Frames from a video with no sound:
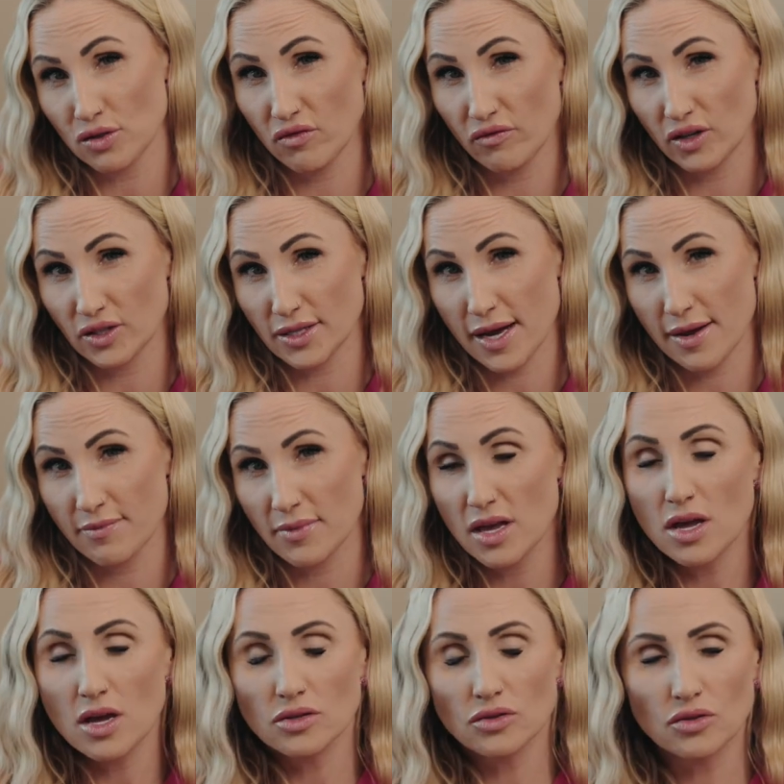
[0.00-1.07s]
over time.
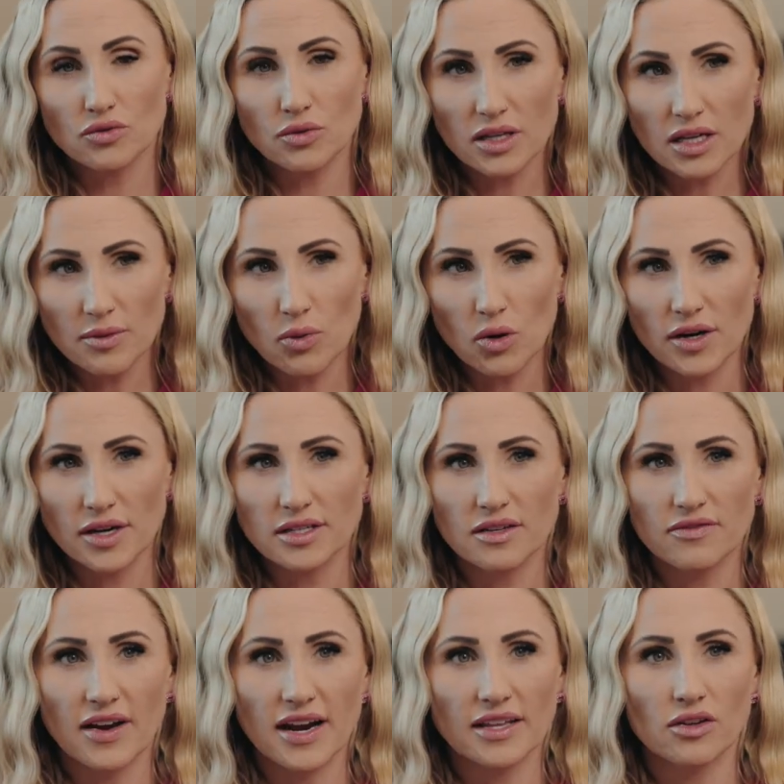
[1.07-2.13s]
So it's really important to
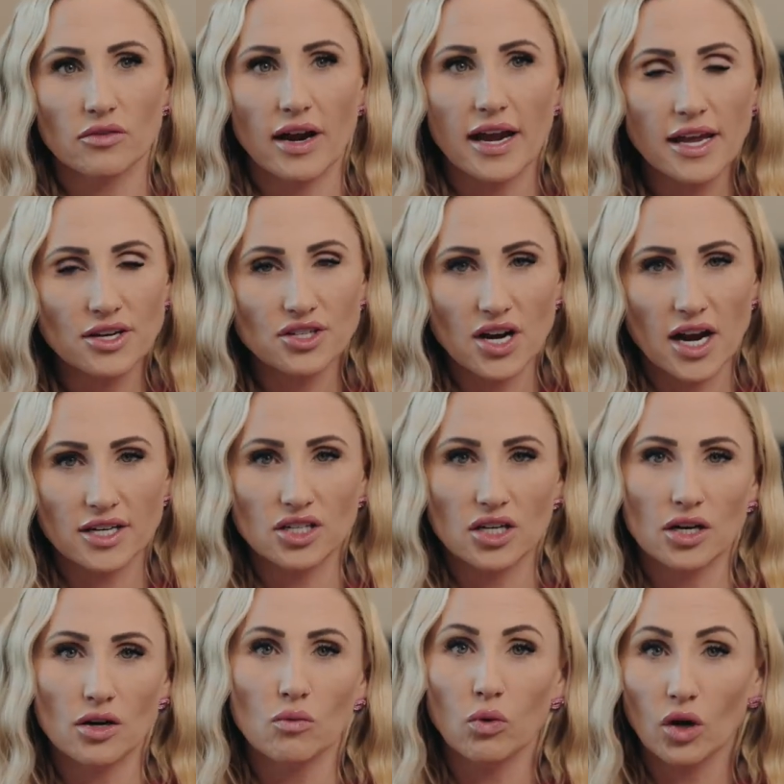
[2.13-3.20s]
find the right
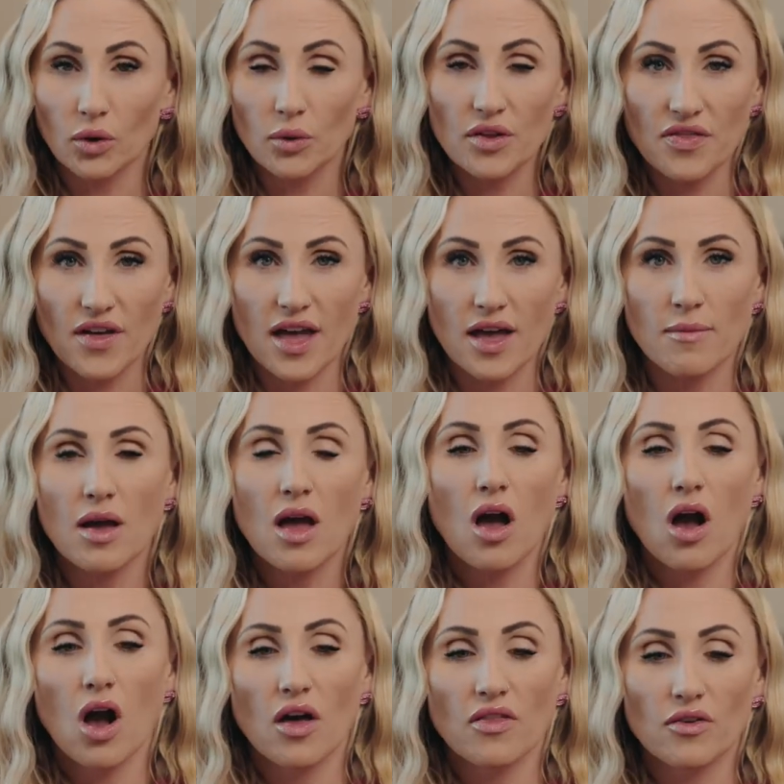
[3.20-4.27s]
injector, work with them
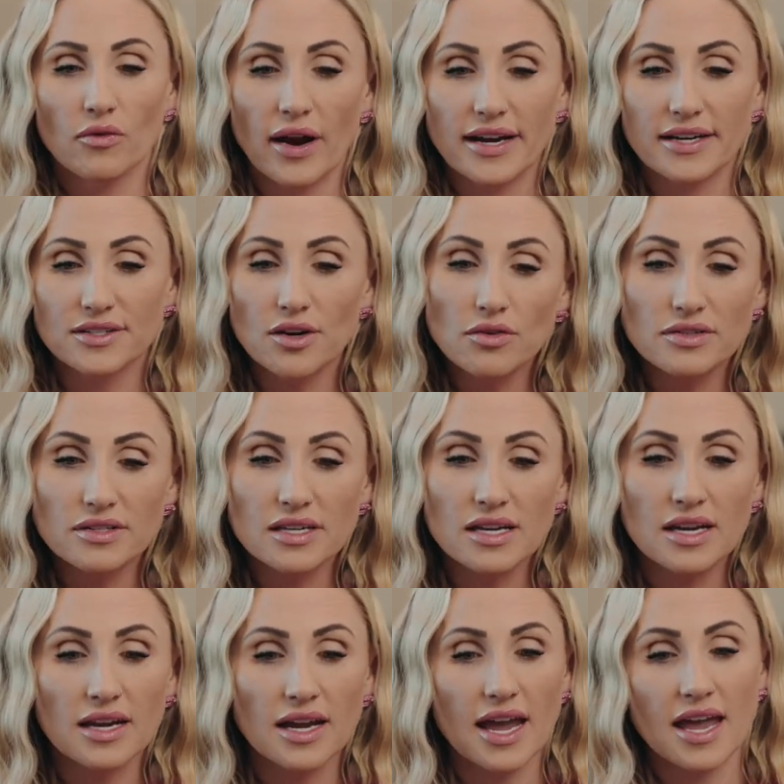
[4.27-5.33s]
on the right
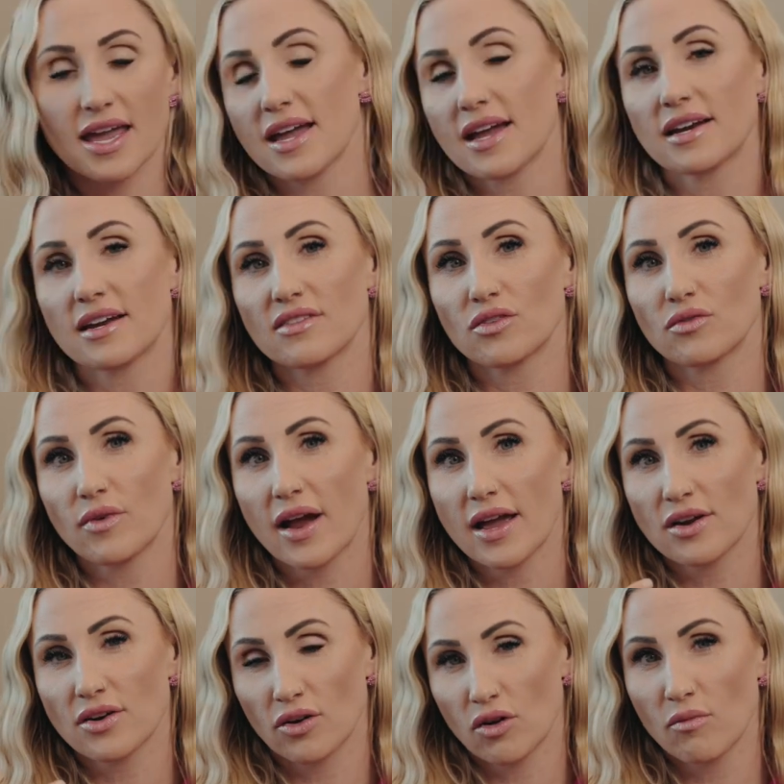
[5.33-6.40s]
dosing and the
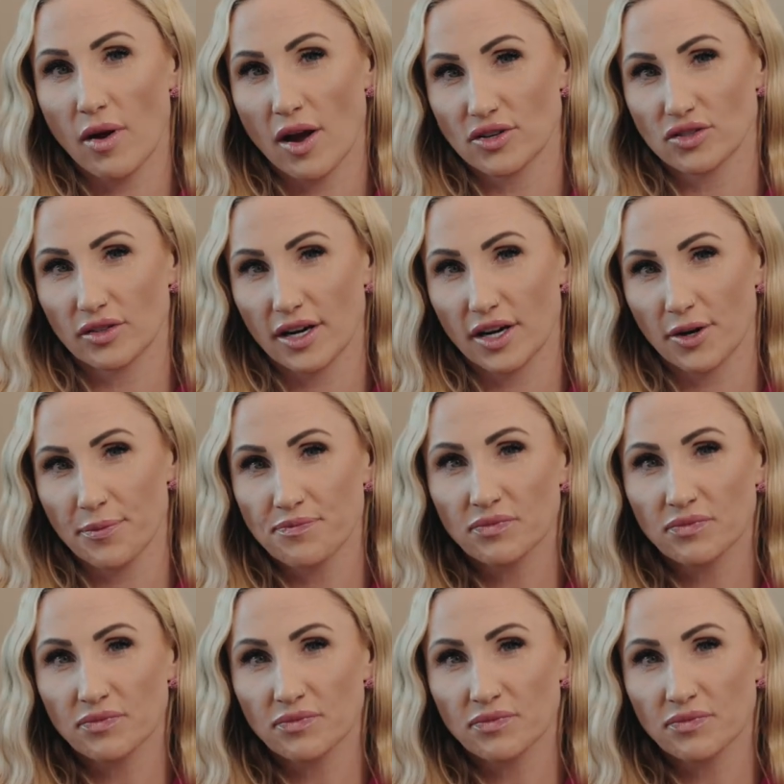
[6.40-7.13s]
right neuromodulator.